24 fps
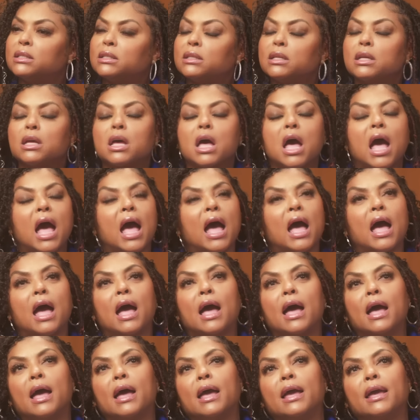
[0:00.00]
Why?
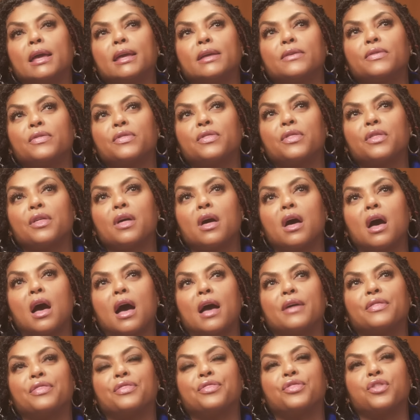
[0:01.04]
I
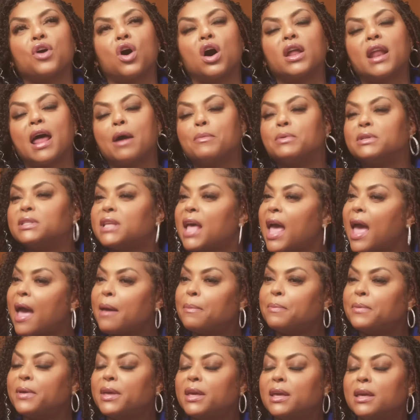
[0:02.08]
I thought I was
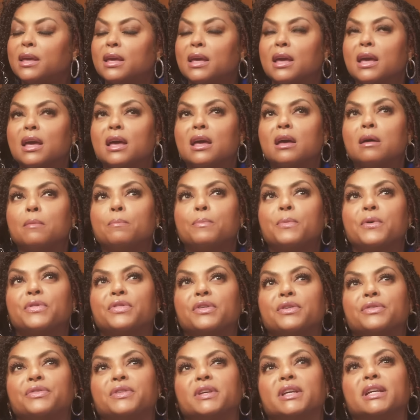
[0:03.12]
happy but
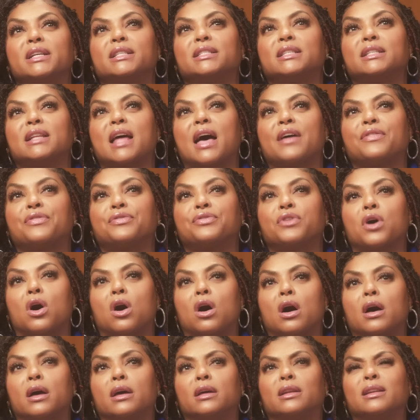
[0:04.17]
the things that I
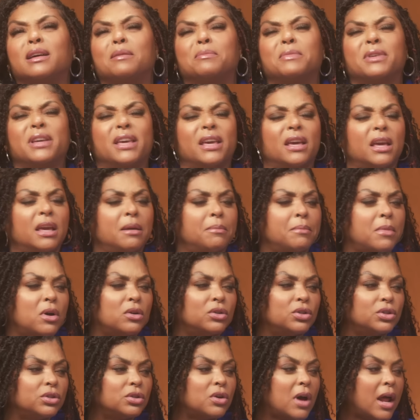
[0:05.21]
thought, I'm gonna get
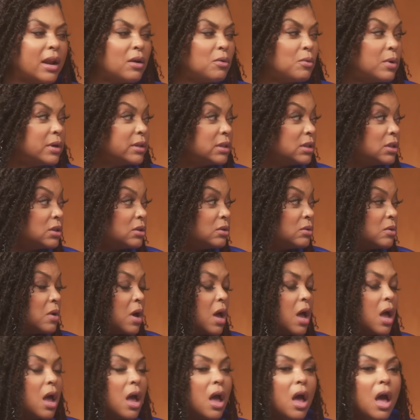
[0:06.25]
emotional, I don't want to.
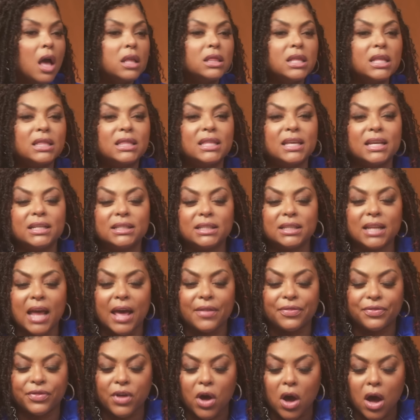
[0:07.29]
The things that
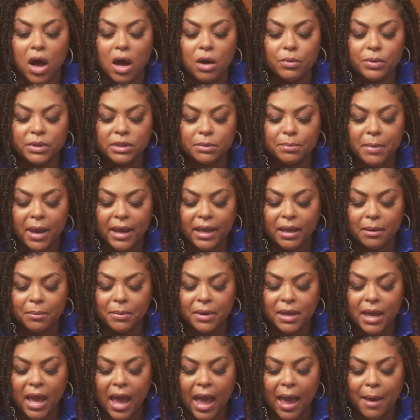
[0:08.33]
I thought was making
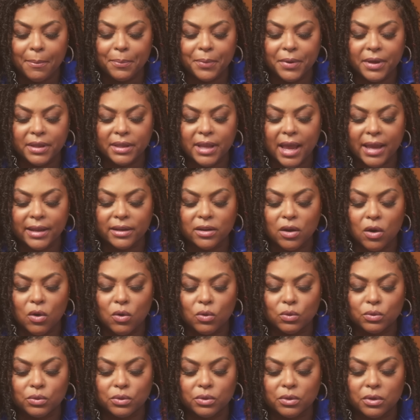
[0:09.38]
me happy, they
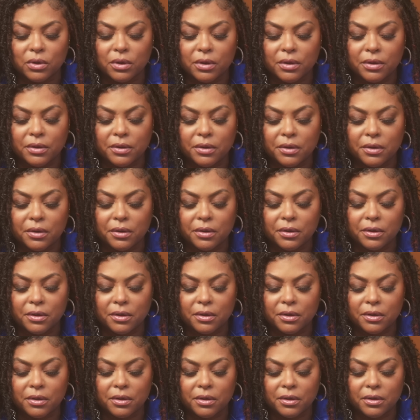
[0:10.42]
don't
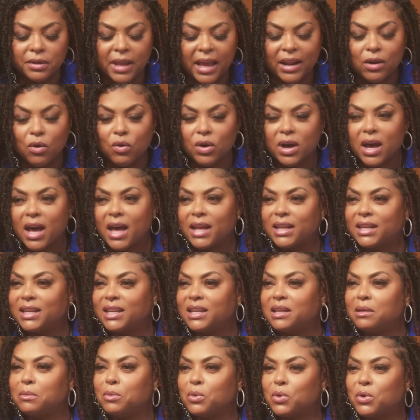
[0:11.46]
they don't cut it
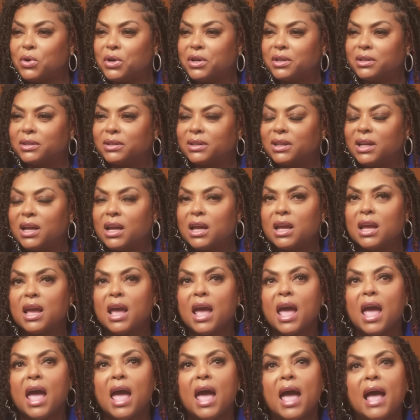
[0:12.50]
anymore.
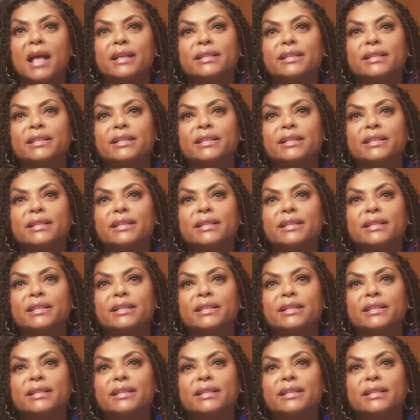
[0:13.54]
Mm-hmm.